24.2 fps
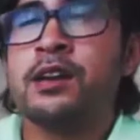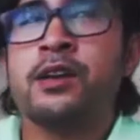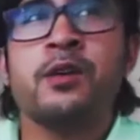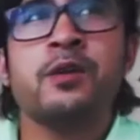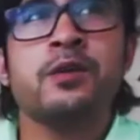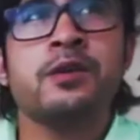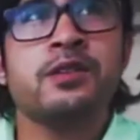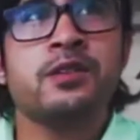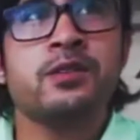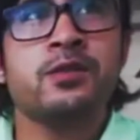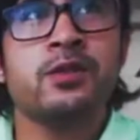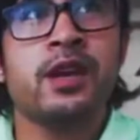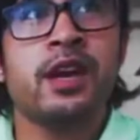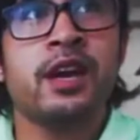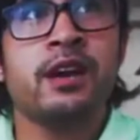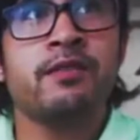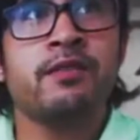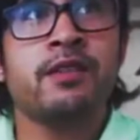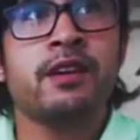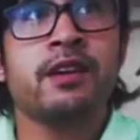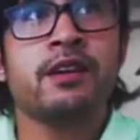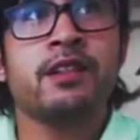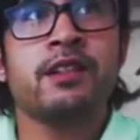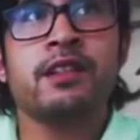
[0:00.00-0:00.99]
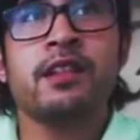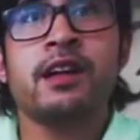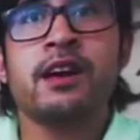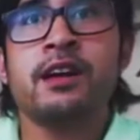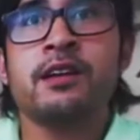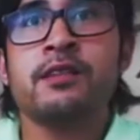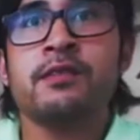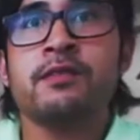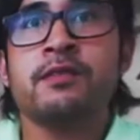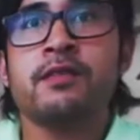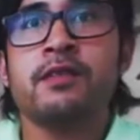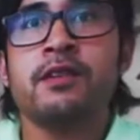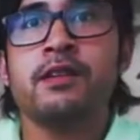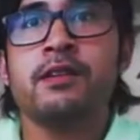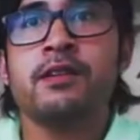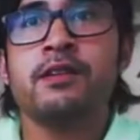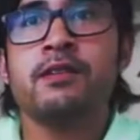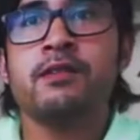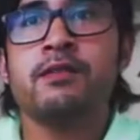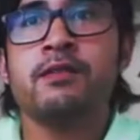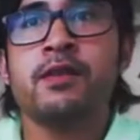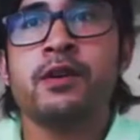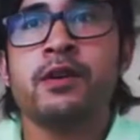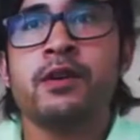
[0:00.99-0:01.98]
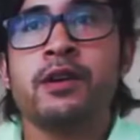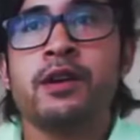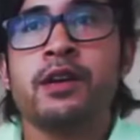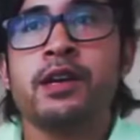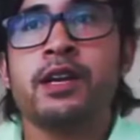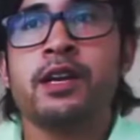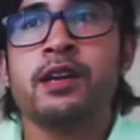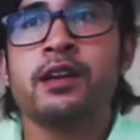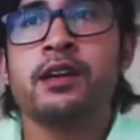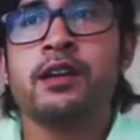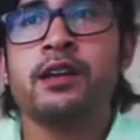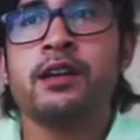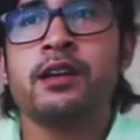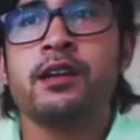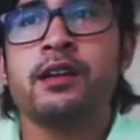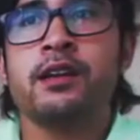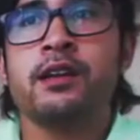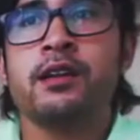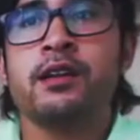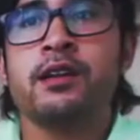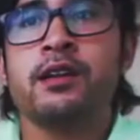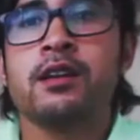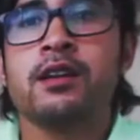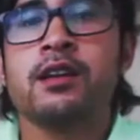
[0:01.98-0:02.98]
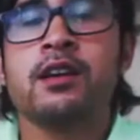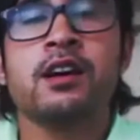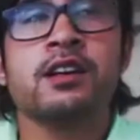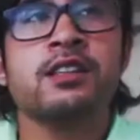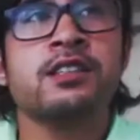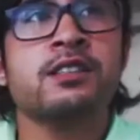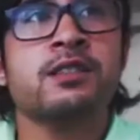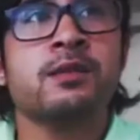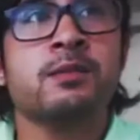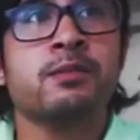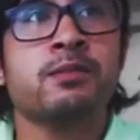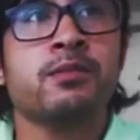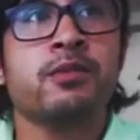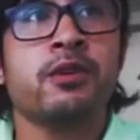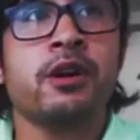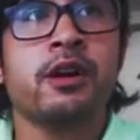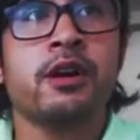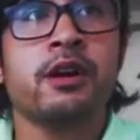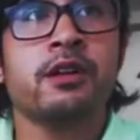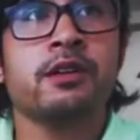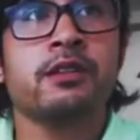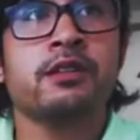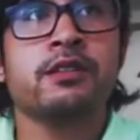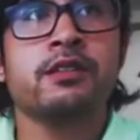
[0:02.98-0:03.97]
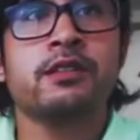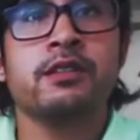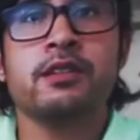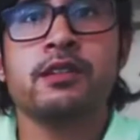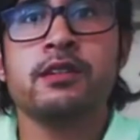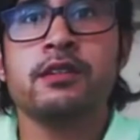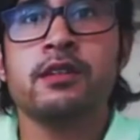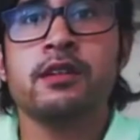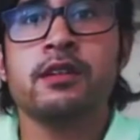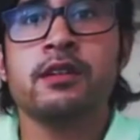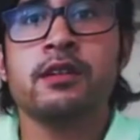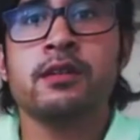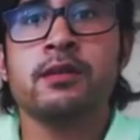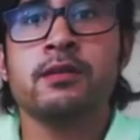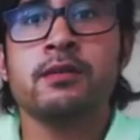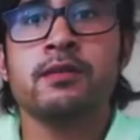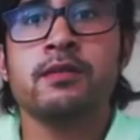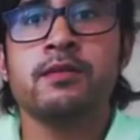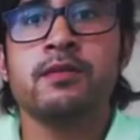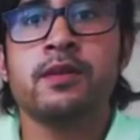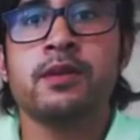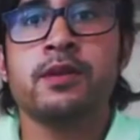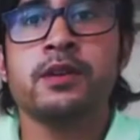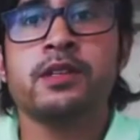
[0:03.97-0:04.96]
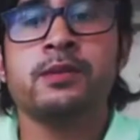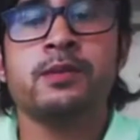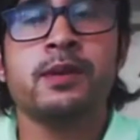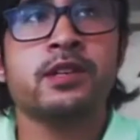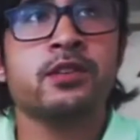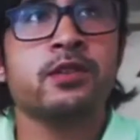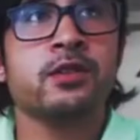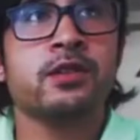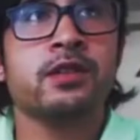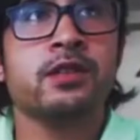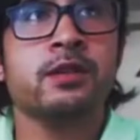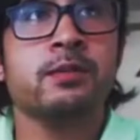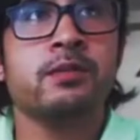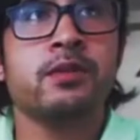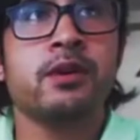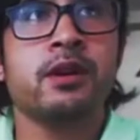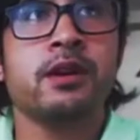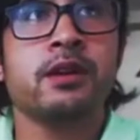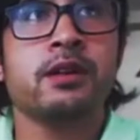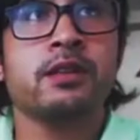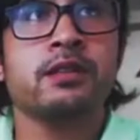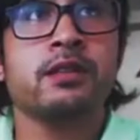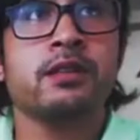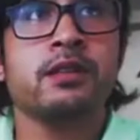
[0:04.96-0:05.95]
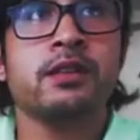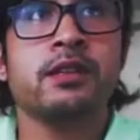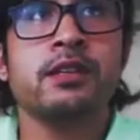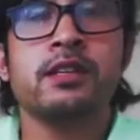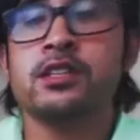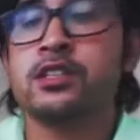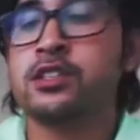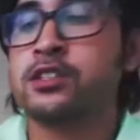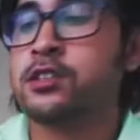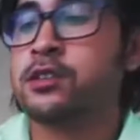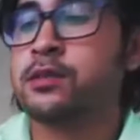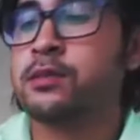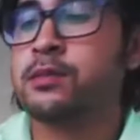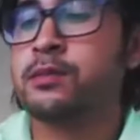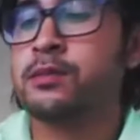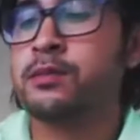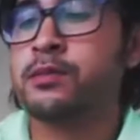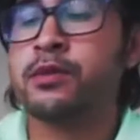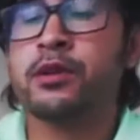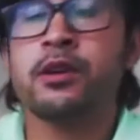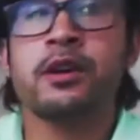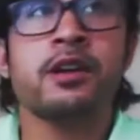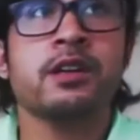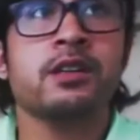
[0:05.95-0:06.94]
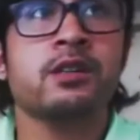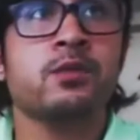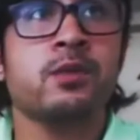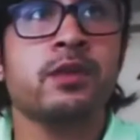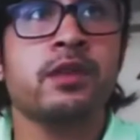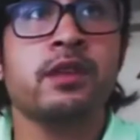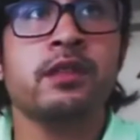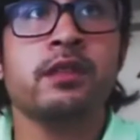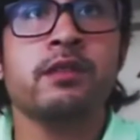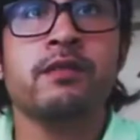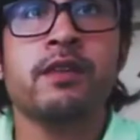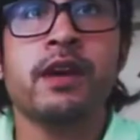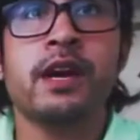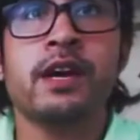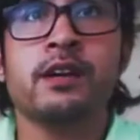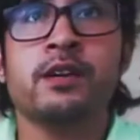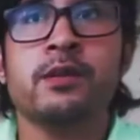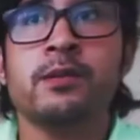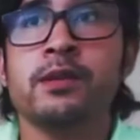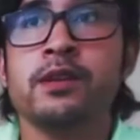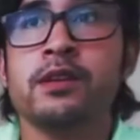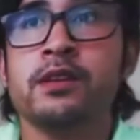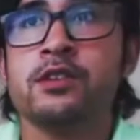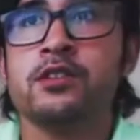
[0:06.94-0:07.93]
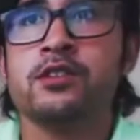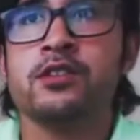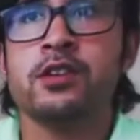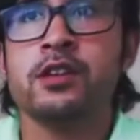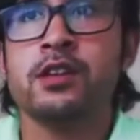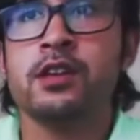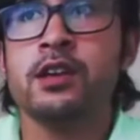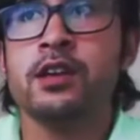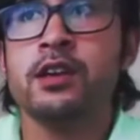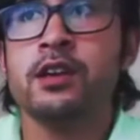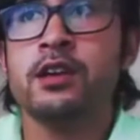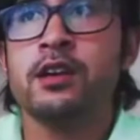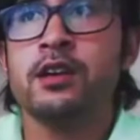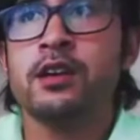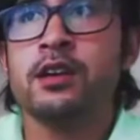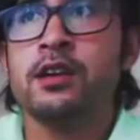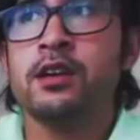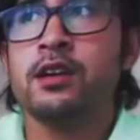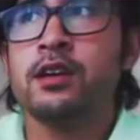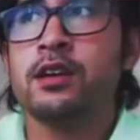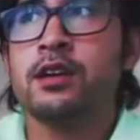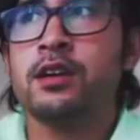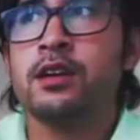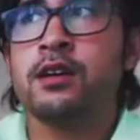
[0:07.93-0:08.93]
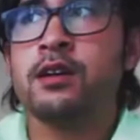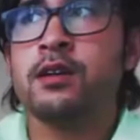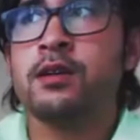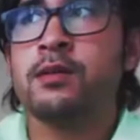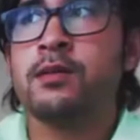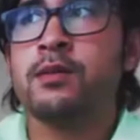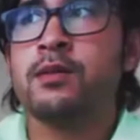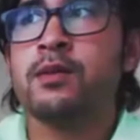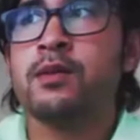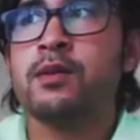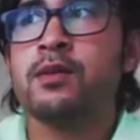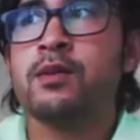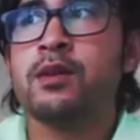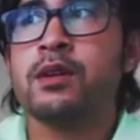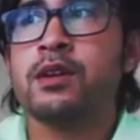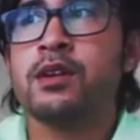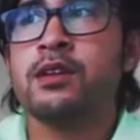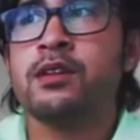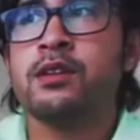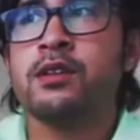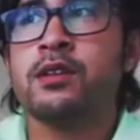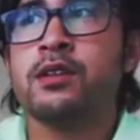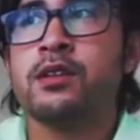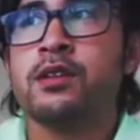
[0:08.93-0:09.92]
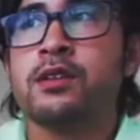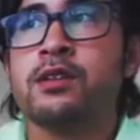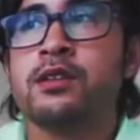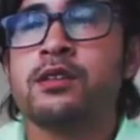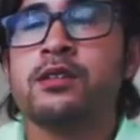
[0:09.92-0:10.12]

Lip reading: noticed you have a lot of very custom products, very specialty products, niche products within the vacuum industry. Can you